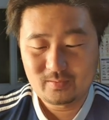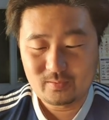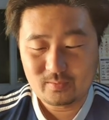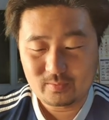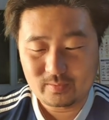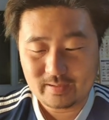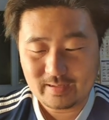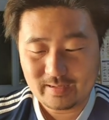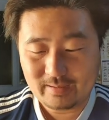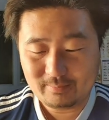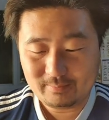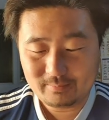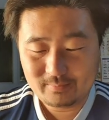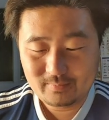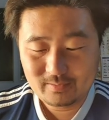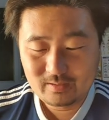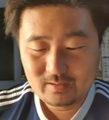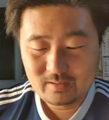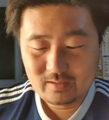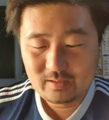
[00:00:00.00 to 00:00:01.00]
Okay.
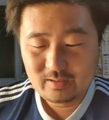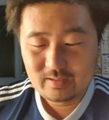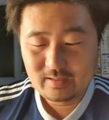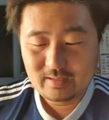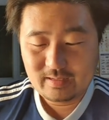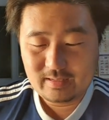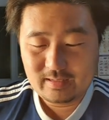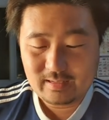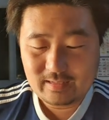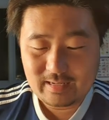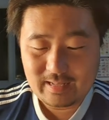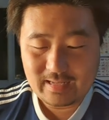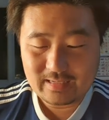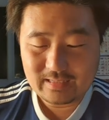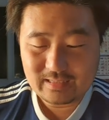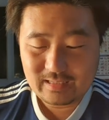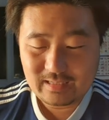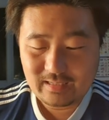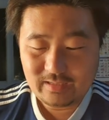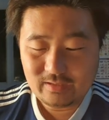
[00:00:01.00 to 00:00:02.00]
And
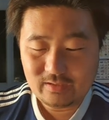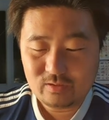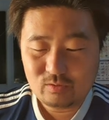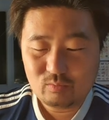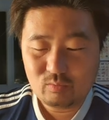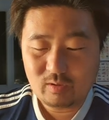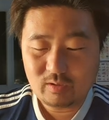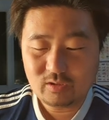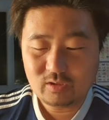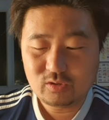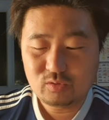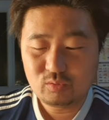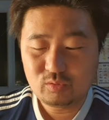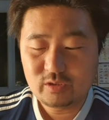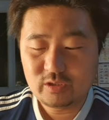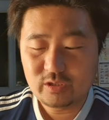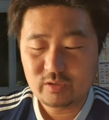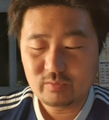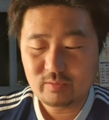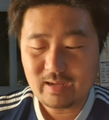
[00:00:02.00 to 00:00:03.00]
lastly, what do
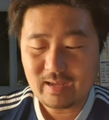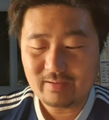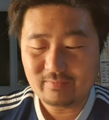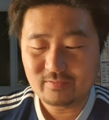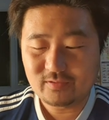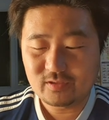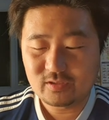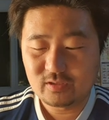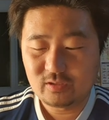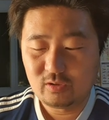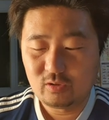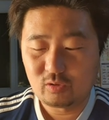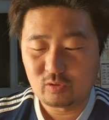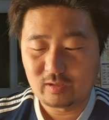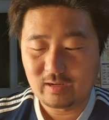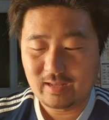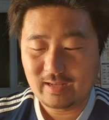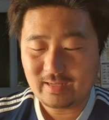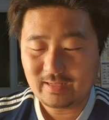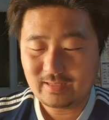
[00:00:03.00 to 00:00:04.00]
giraffes look
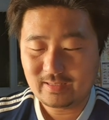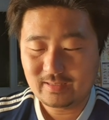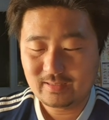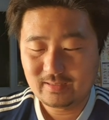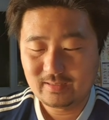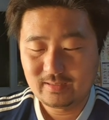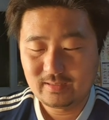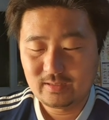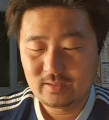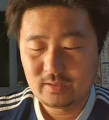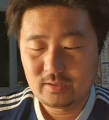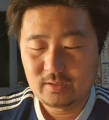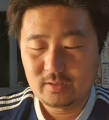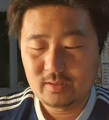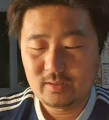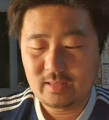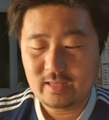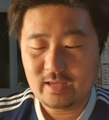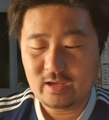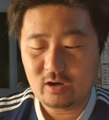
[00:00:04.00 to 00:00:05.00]
like?
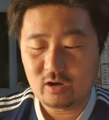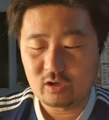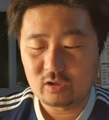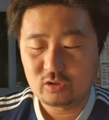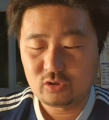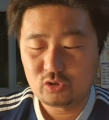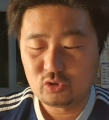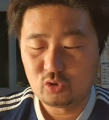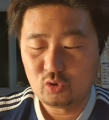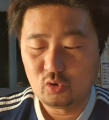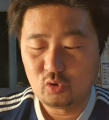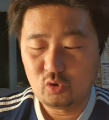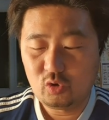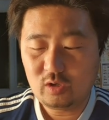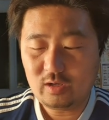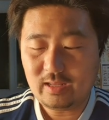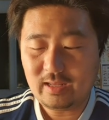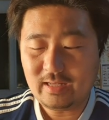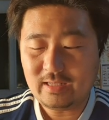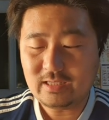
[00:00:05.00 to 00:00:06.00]
They are tall
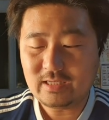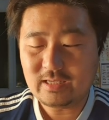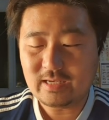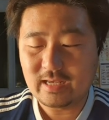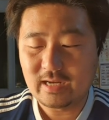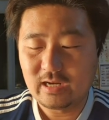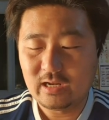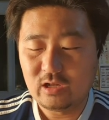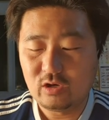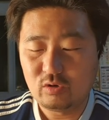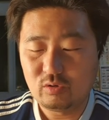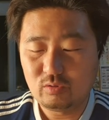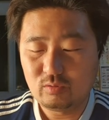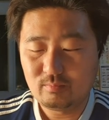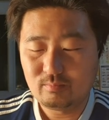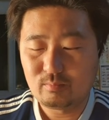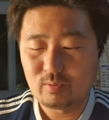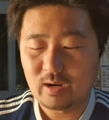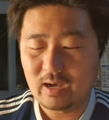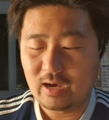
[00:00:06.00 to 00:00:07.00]
and yellow
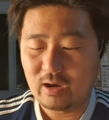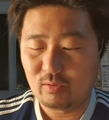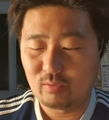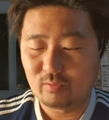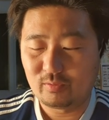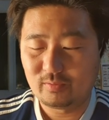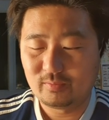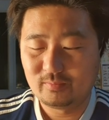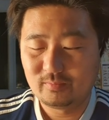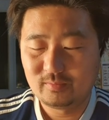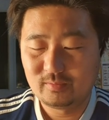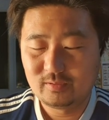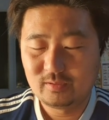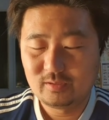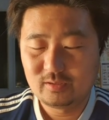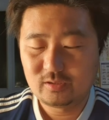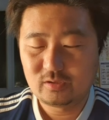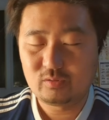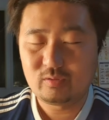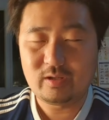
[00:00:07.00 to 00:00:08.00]
brown.
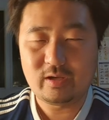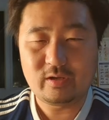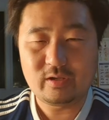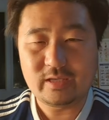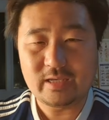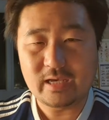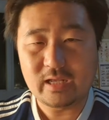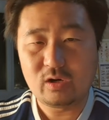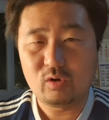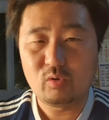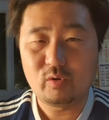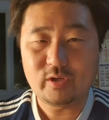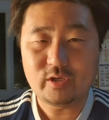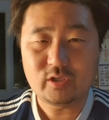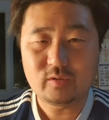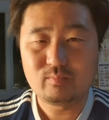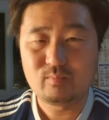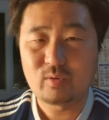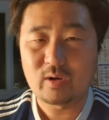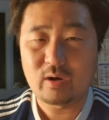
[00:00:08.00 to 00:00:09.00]
So they're yellowish
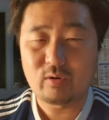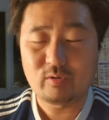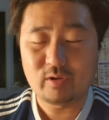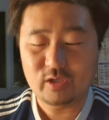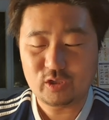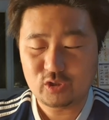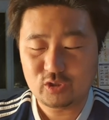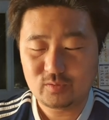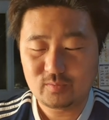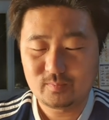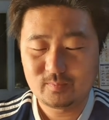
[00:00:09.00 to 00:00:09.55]
brownish.